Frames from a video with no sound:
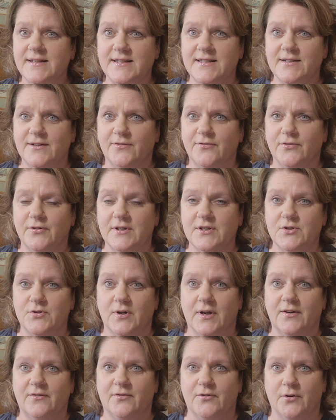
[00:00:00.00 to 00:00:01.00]
of stuff freeze
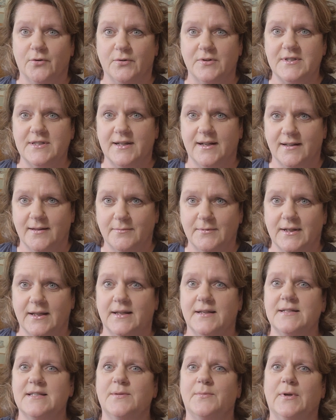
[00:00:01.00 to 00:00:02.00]
dried for Old Salem
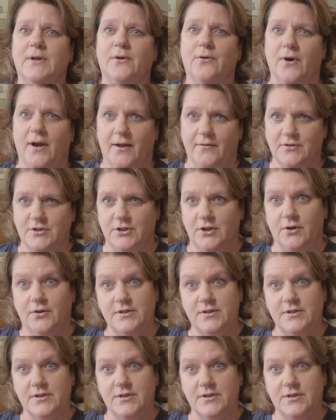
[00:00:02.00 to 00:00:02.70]
Days, the big craft show.